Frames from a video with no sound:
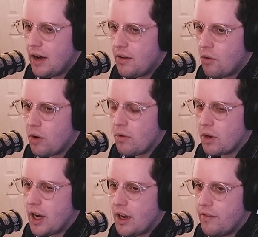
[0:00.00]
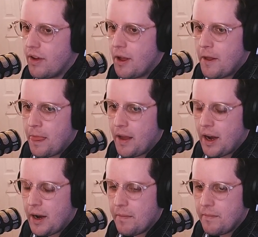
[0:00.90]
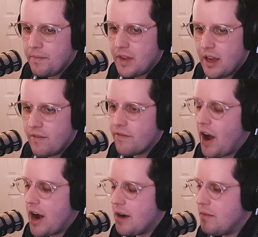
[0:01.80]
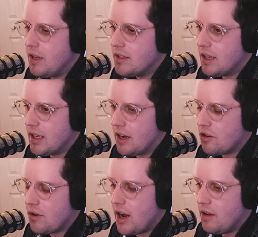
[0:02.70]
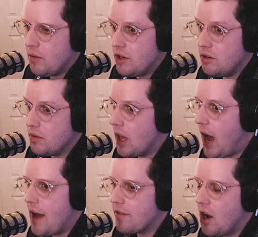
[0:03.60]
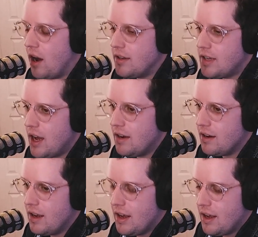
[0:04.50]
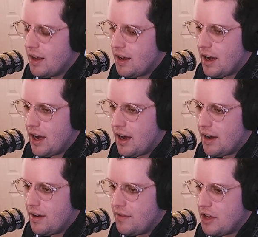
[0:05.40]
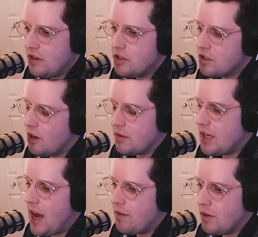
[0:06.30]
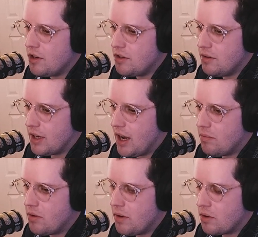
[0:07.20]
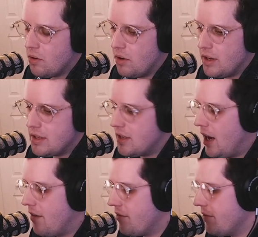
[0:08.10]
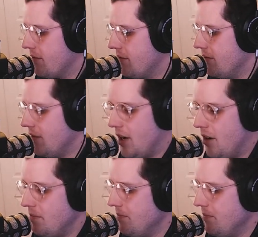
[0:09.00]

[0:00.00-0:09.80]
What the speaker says: or kind of environments that get created when you do live content that you just don't get when you're doing kind of pre-recorded stuff, you know?